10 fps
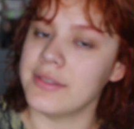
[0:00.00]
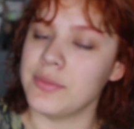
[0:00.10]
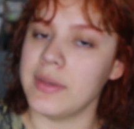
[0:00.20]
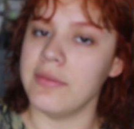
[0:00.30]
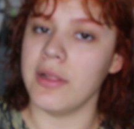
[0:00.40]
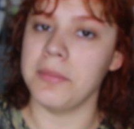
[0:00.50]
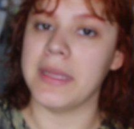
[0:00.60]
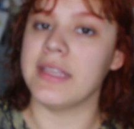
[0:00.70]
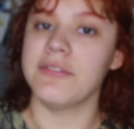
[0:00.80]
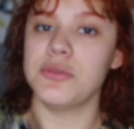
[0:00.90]
20 volume.
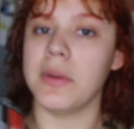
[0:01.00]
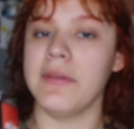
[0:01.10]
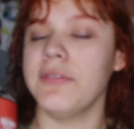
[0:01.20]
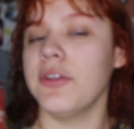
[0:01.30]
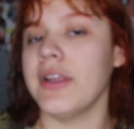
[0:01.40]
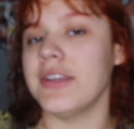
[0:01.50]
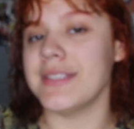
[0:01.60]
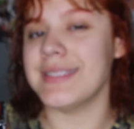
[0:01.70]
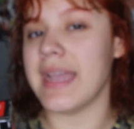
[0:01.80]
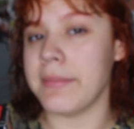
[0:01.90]
Like if your hair
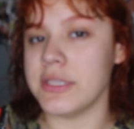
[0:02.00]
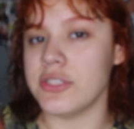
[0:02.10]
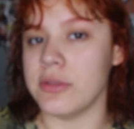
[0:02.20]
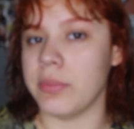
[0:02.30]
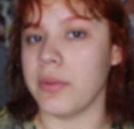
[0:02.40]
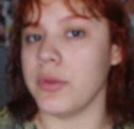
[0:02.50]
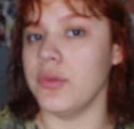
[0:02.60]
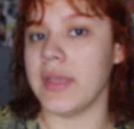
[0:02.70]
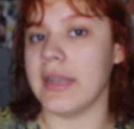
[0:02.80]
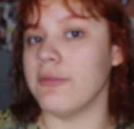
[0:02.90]
is damaged to the point where
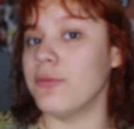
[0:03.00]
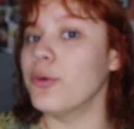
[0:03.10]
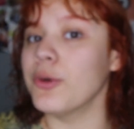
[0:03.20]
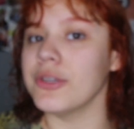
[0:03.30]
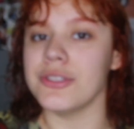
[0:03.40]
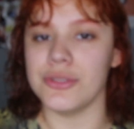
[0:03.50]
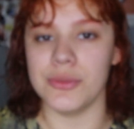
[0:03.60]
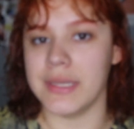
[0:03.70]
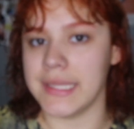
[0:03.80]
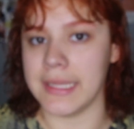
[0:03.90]
you can't afford to
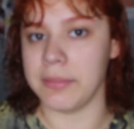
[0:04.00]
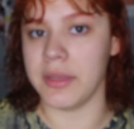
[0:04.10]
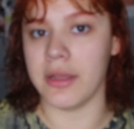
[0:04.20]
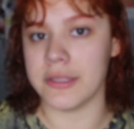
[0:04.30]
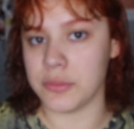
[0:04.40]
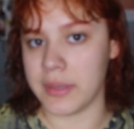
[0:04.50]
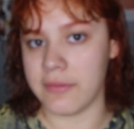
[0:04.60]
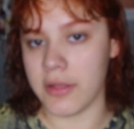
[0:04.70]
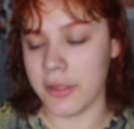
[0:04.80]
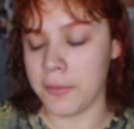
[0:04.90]
do anything beyond 20
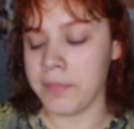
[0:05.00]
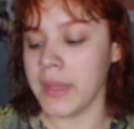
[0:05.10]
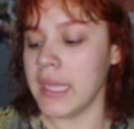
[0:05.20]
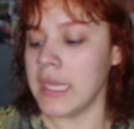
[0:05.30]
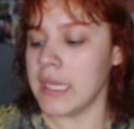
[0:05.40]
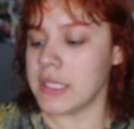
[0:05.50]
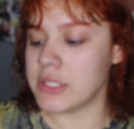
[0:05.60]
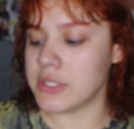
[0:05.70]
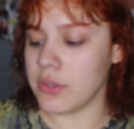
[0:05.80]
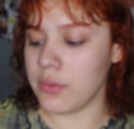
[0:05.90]
volume.
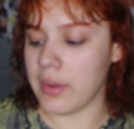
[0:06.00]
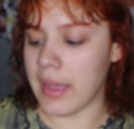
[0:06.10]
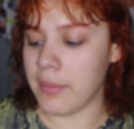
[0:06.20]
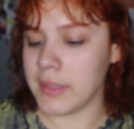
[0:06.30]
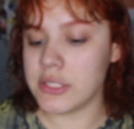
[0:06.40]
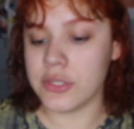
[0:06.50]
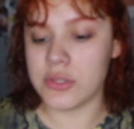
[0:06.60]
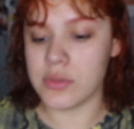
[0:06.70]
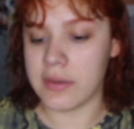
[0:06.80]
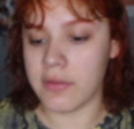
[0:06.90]
So I wanted to use
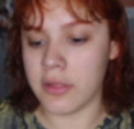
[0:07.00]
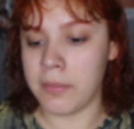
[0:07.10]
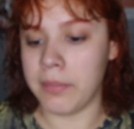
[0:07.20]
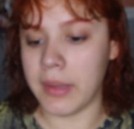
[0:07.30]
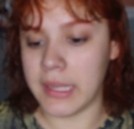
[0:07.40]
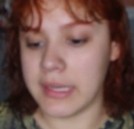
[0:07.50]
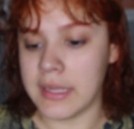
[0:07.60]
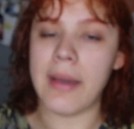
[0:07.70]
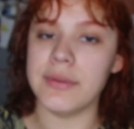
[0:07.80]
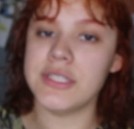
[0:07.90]
20 volume, but
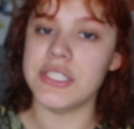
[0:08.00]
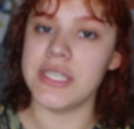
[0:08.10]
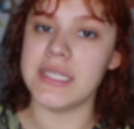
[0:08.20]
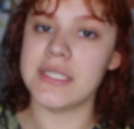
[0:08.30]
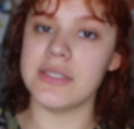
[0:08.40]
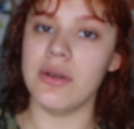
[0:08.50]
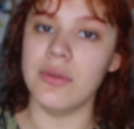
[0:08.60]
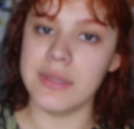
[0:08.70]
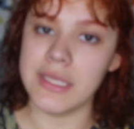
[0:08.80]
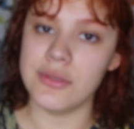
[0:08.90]
I would suggest
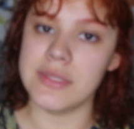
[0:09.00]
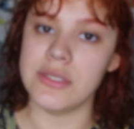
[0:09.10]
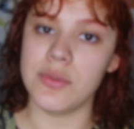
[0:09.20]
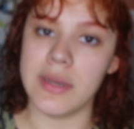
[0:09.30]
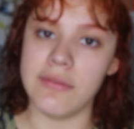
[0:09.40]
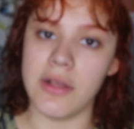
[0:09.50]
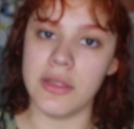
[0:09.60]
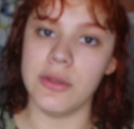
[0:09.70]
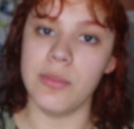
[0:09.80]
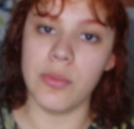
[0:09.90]
only using 20
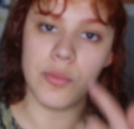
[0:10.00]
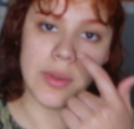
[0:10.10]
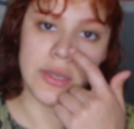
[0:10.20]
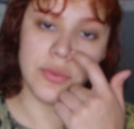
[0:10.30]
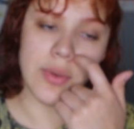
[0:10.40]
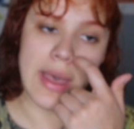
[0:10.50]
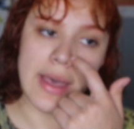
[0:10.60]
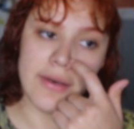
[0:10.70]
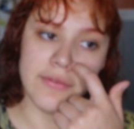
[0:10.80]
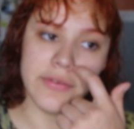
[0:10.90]
volume when you
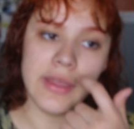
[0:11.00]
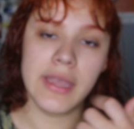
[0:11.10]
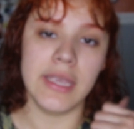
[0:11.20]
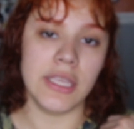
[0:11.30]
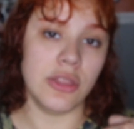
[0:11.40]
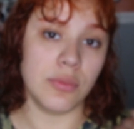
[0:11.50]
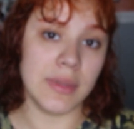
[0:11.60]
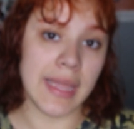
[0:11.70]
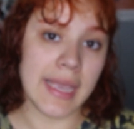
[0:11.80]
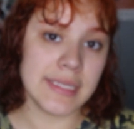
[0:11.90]
have either
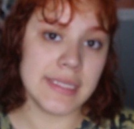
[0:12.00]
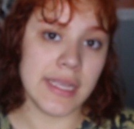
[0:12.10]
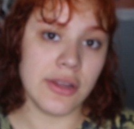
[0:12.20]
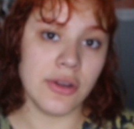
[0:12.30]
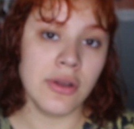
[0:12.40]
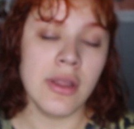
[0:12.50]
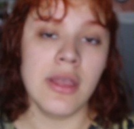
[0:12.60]
relaxed hair,